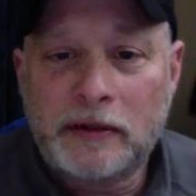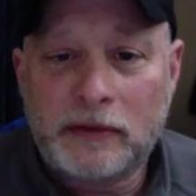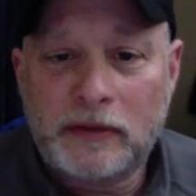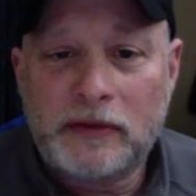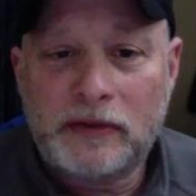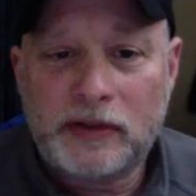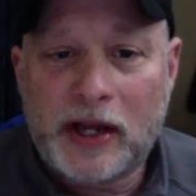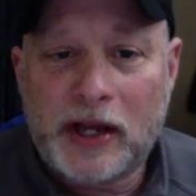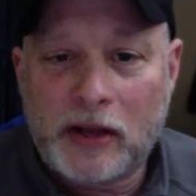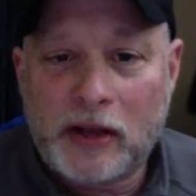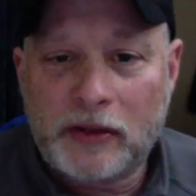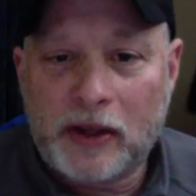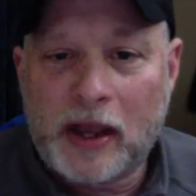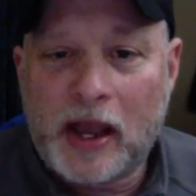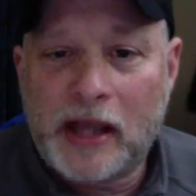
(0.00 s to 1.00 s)
check out
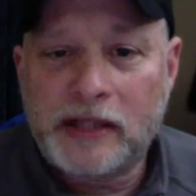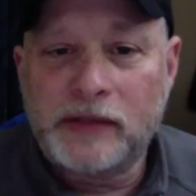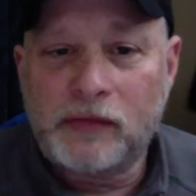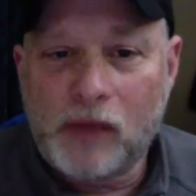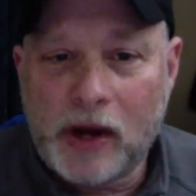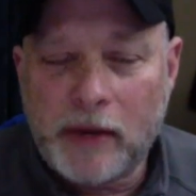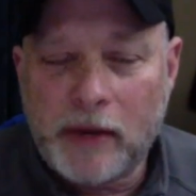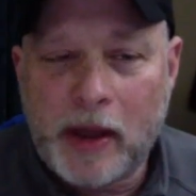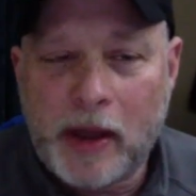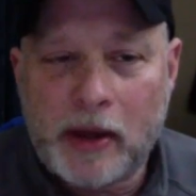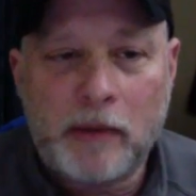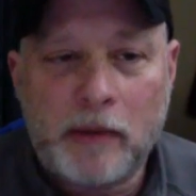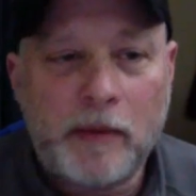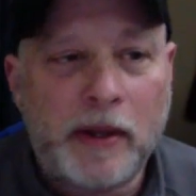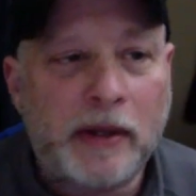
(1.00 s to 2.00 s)
the guys and write about
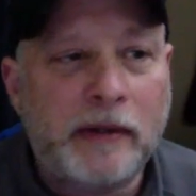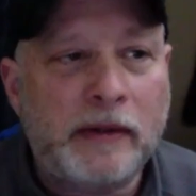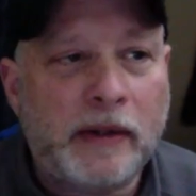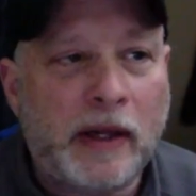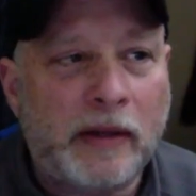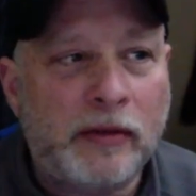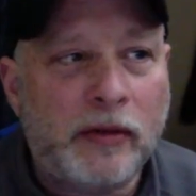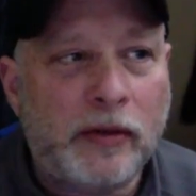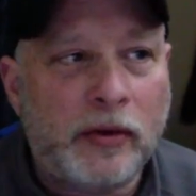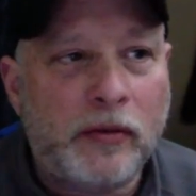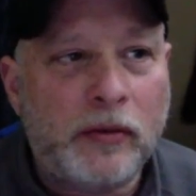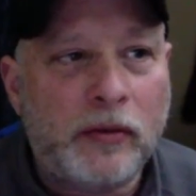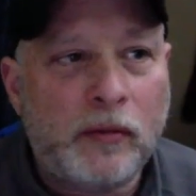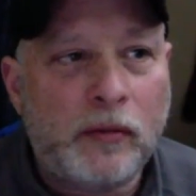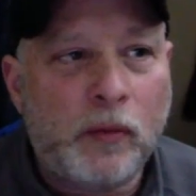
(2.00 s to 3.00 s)
them and
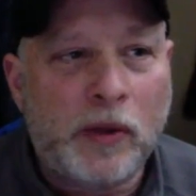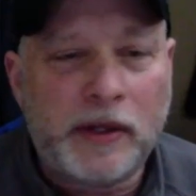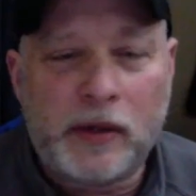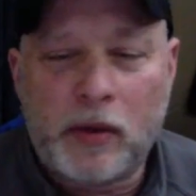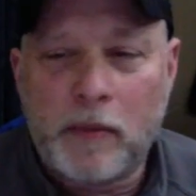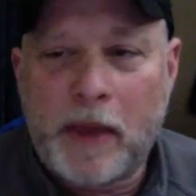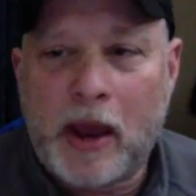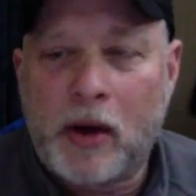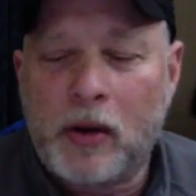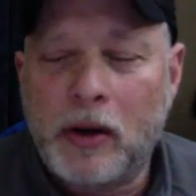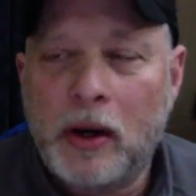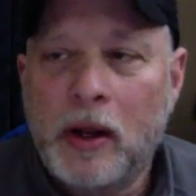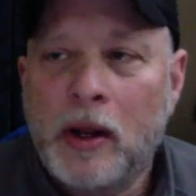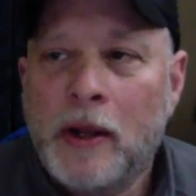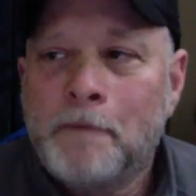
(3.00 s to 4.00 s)
learn what they're about.
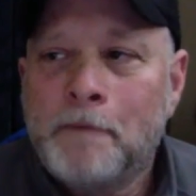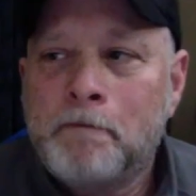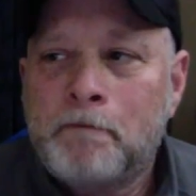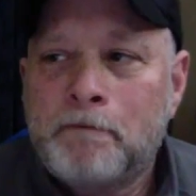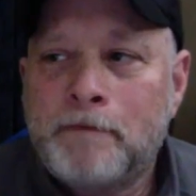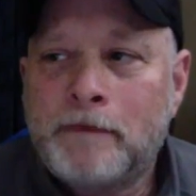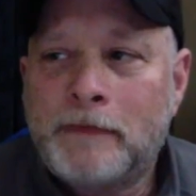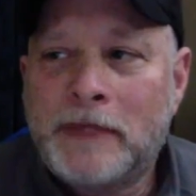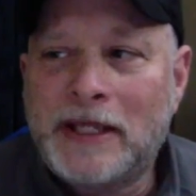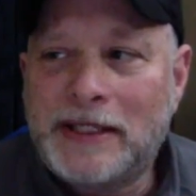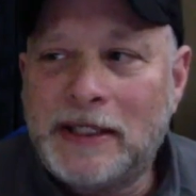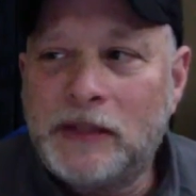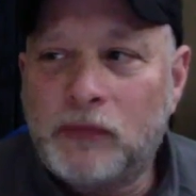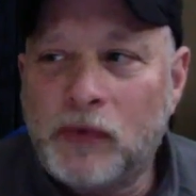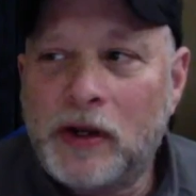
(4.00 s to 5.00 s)
This
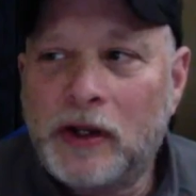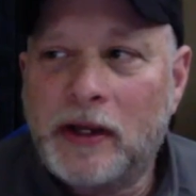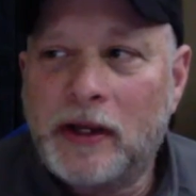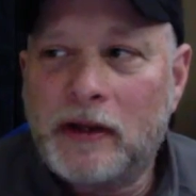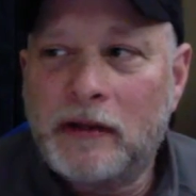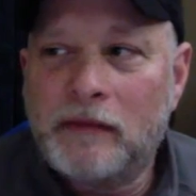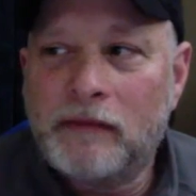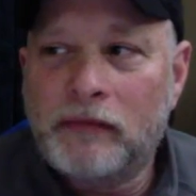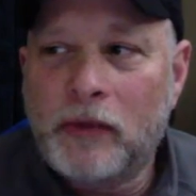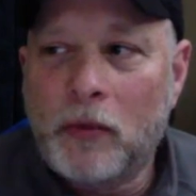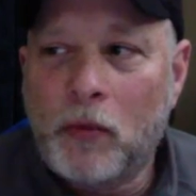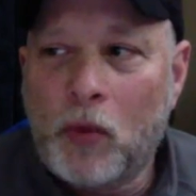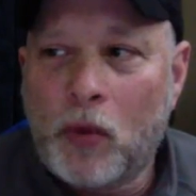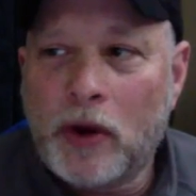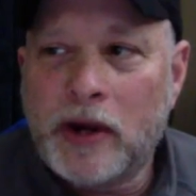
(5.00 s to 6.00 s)
is really
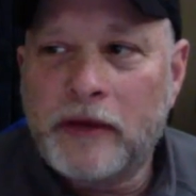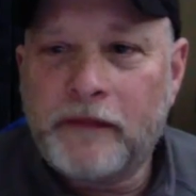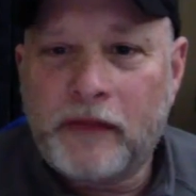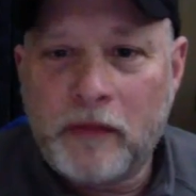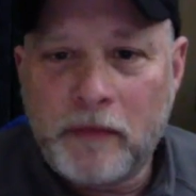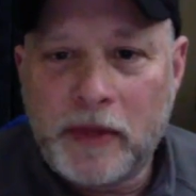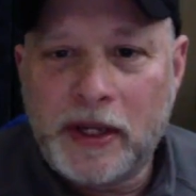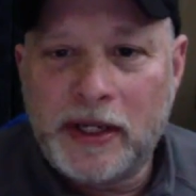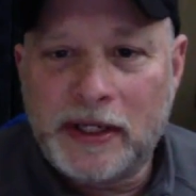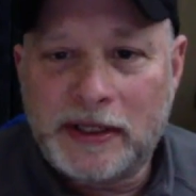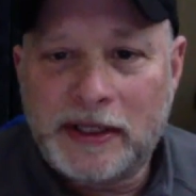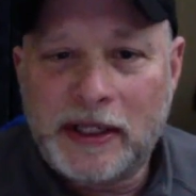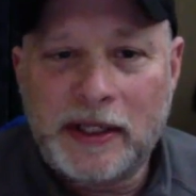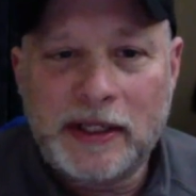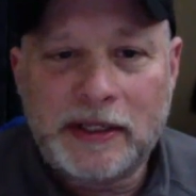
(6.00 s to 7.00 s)
rewarding for me to
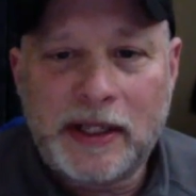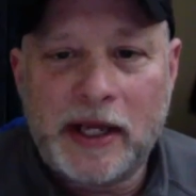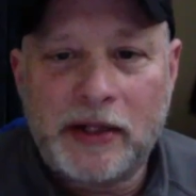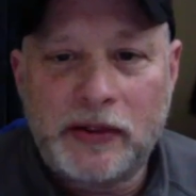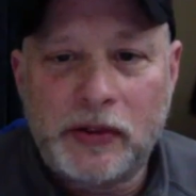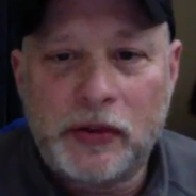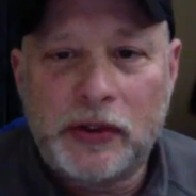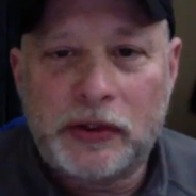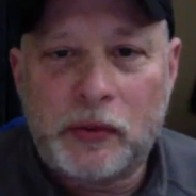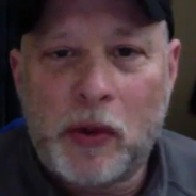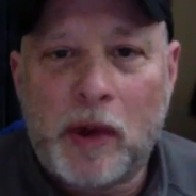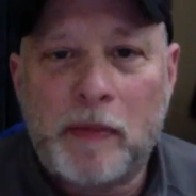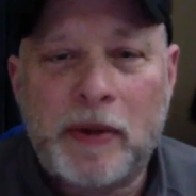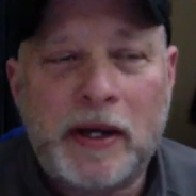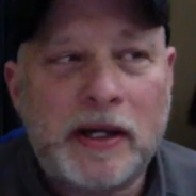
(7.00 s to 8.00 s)
see this kid do this
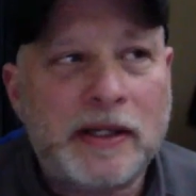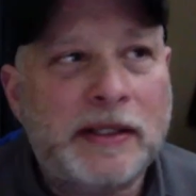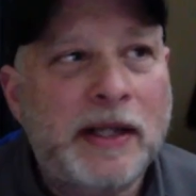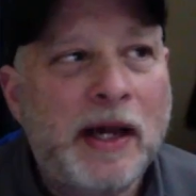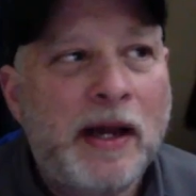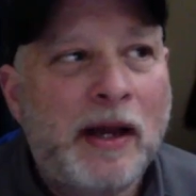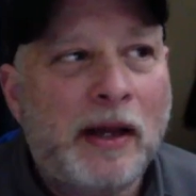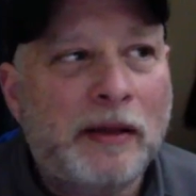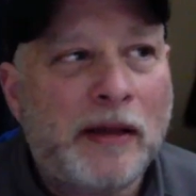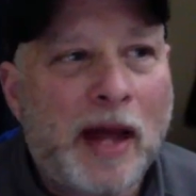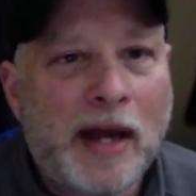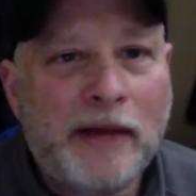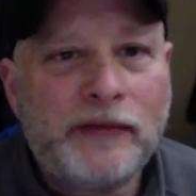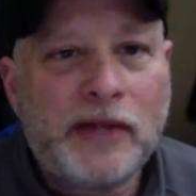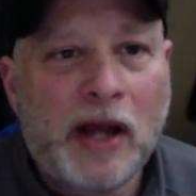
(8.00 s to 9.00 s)
well because a
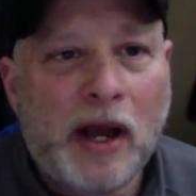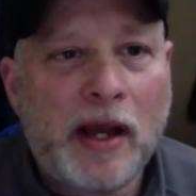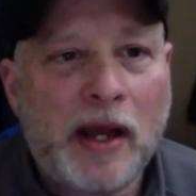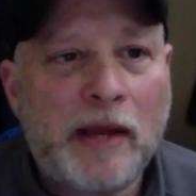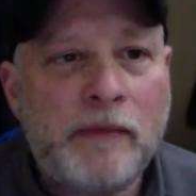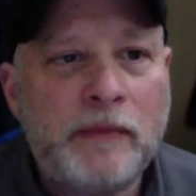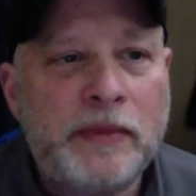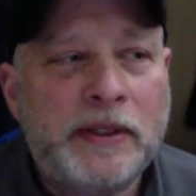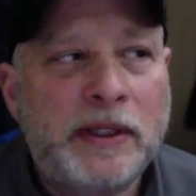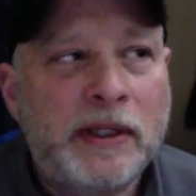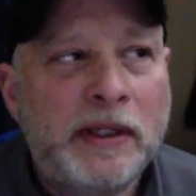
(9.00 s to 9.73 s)
lot of times